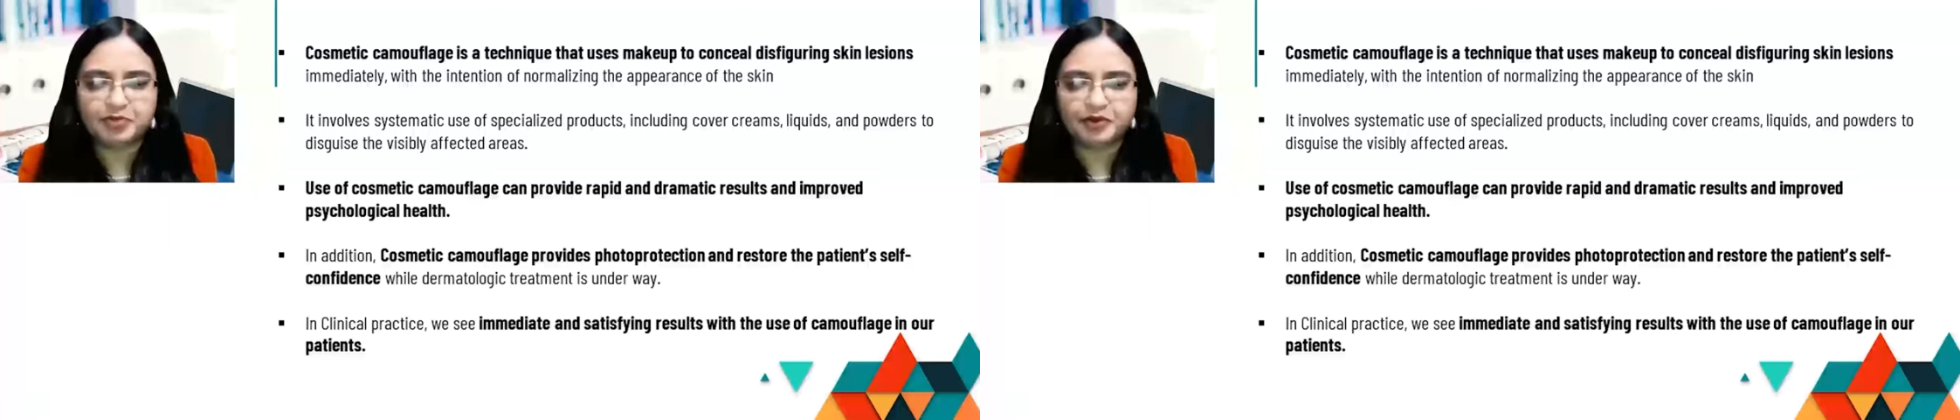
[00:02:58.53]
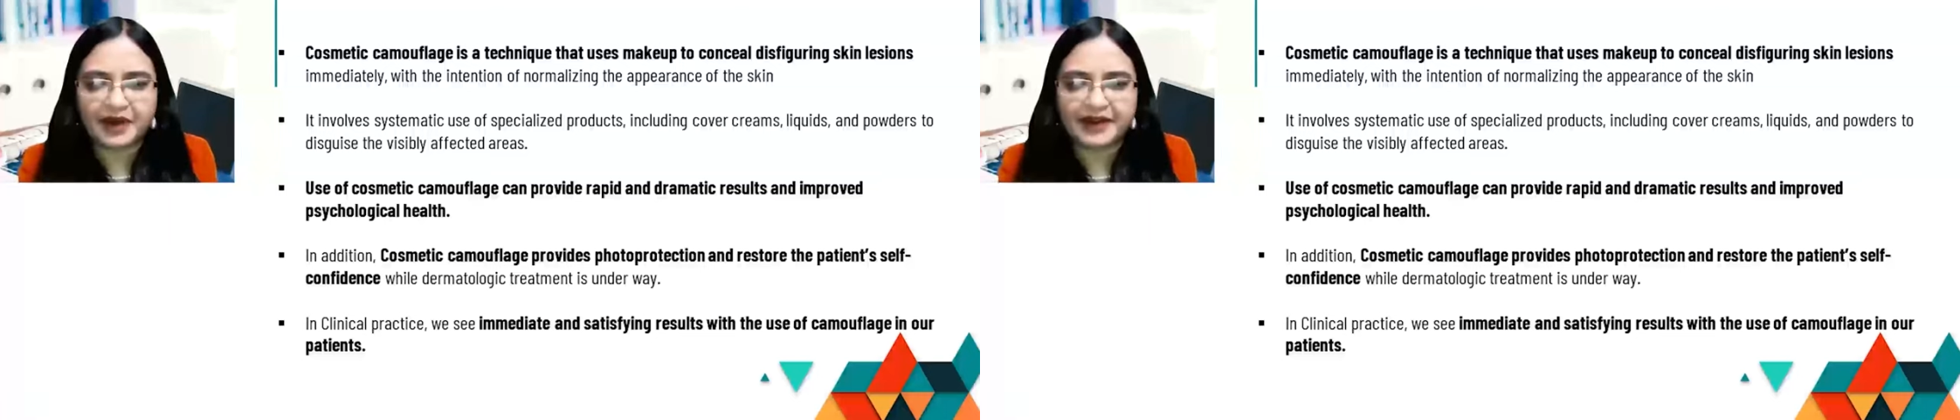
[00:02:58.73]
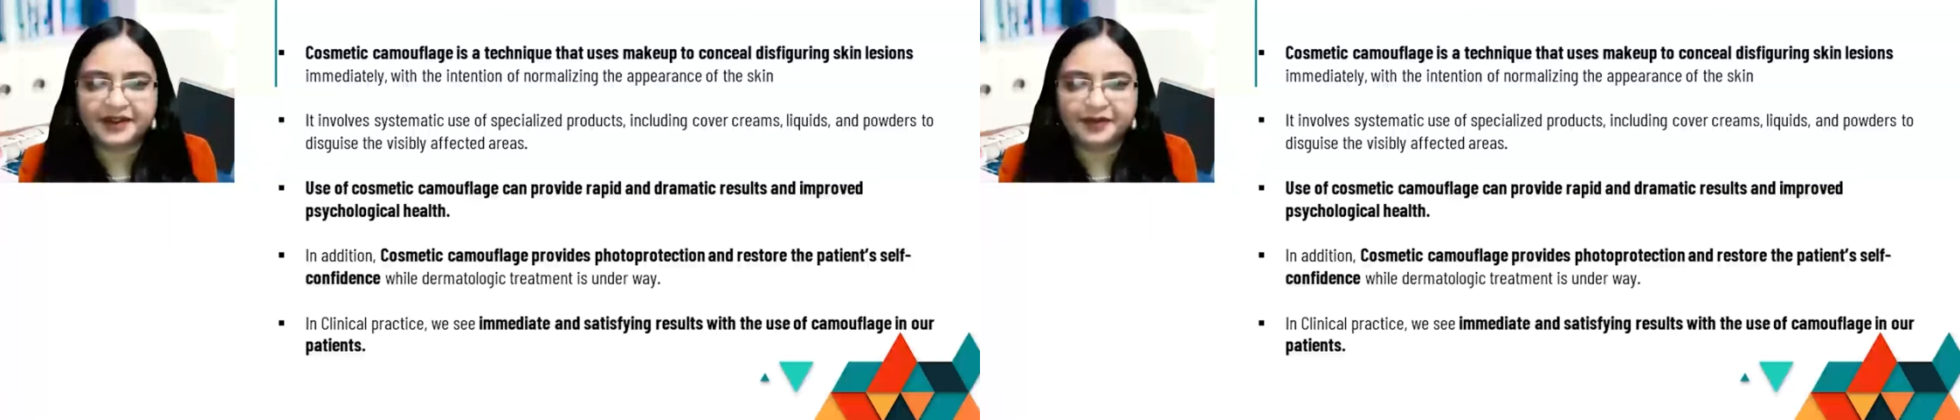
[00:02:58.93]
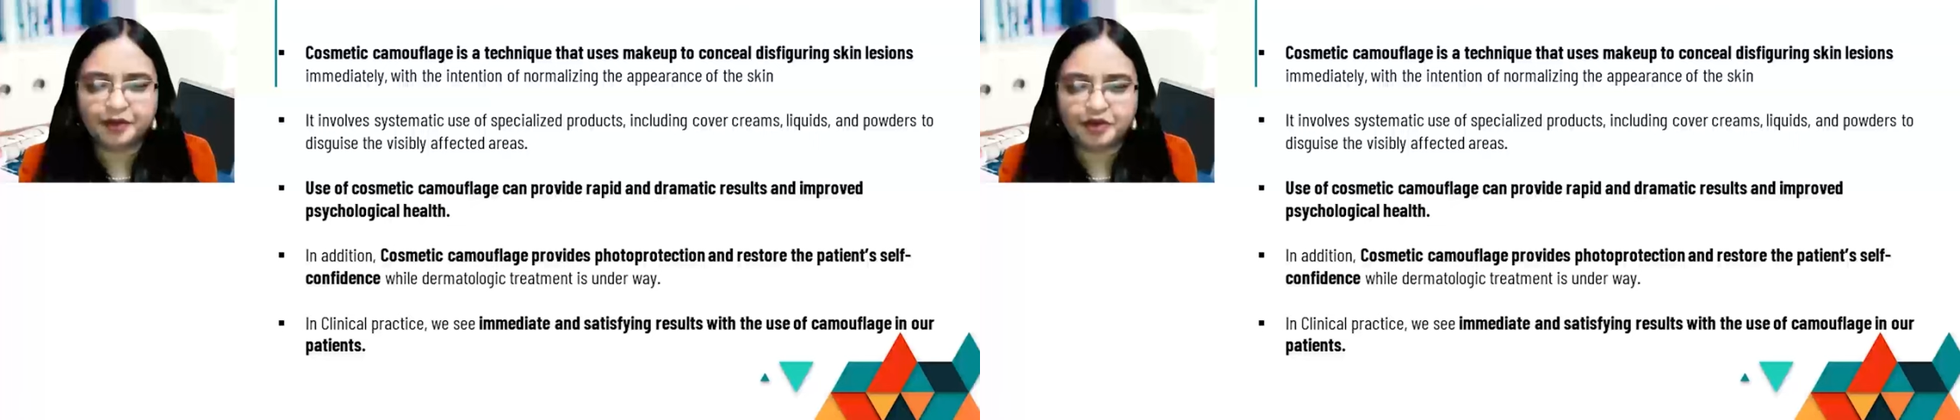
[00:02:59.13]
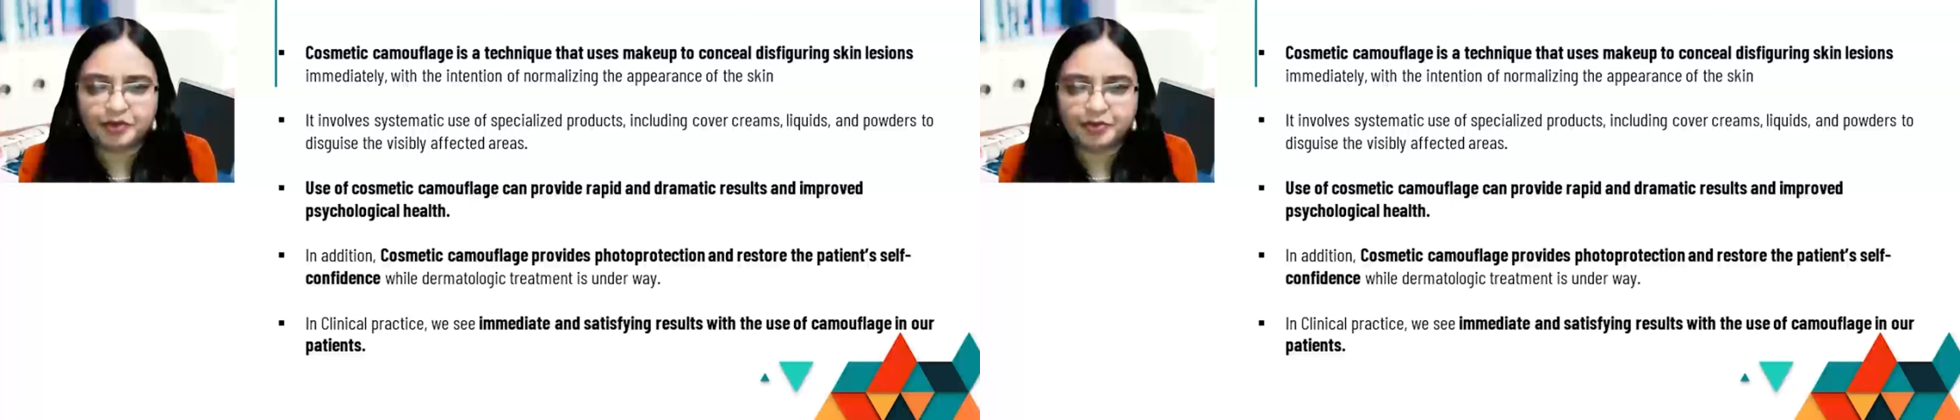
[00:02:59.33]
provides
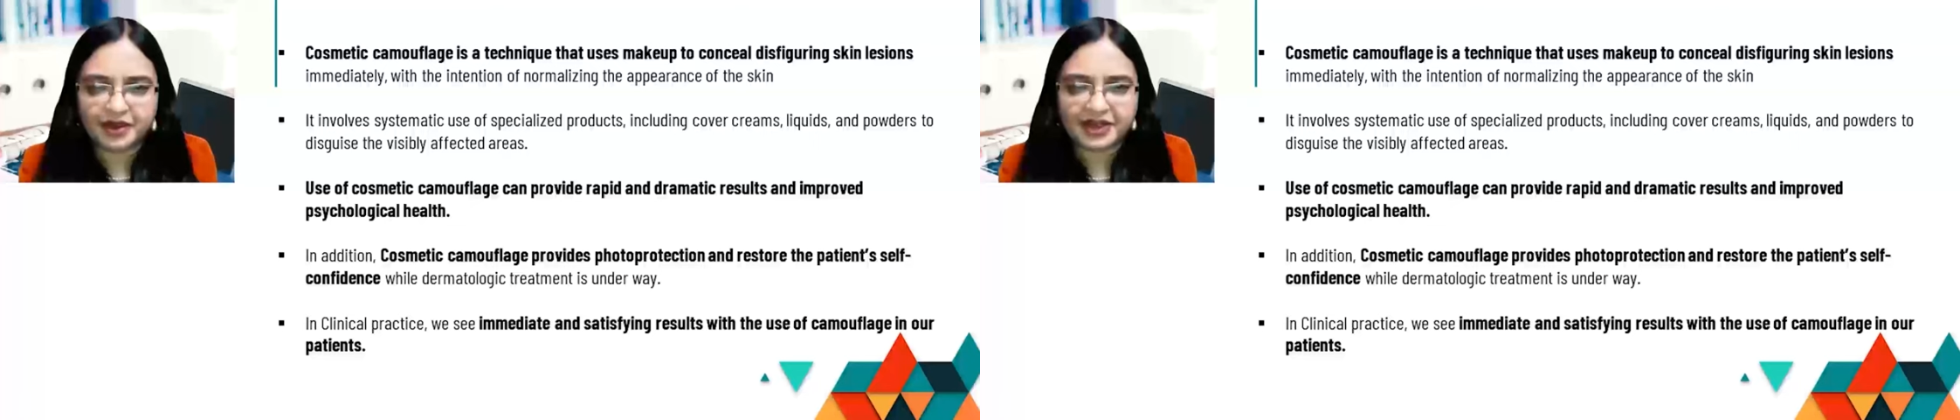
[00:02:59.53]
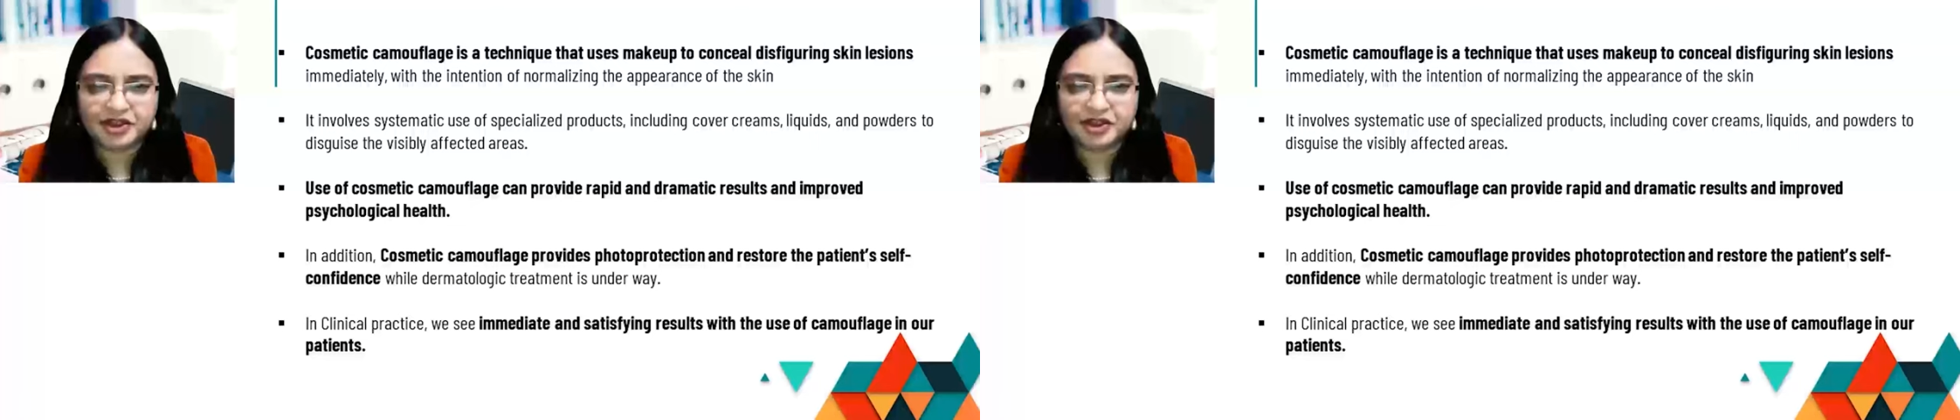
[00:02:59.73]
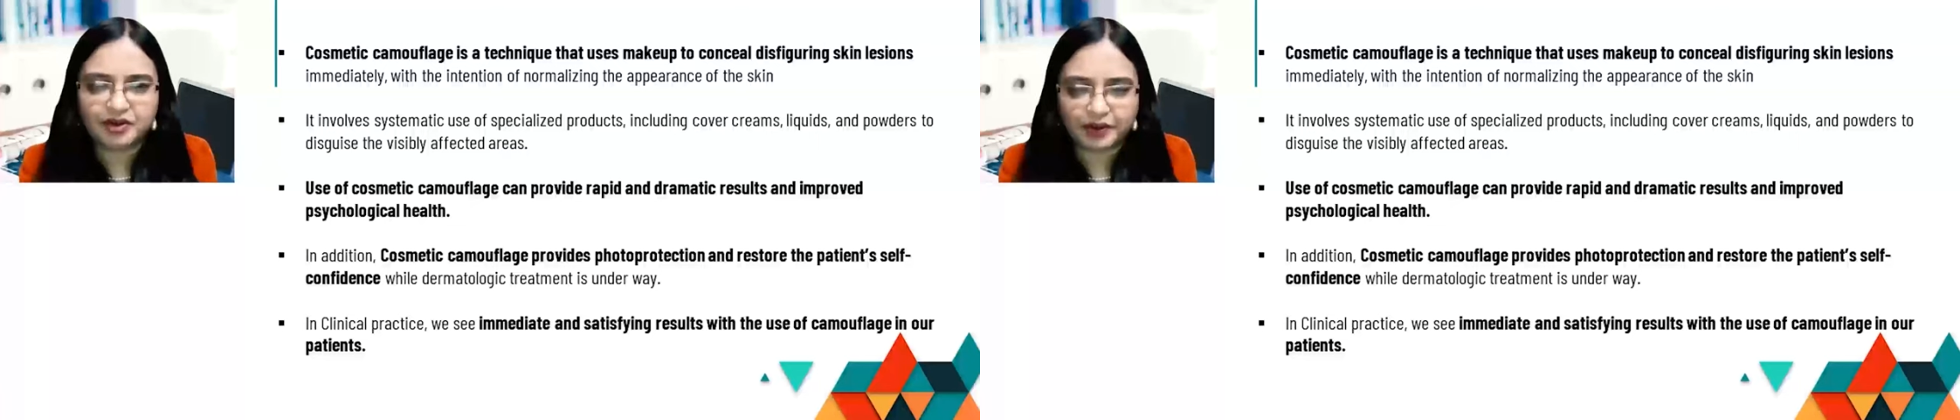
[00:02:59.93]
photo protection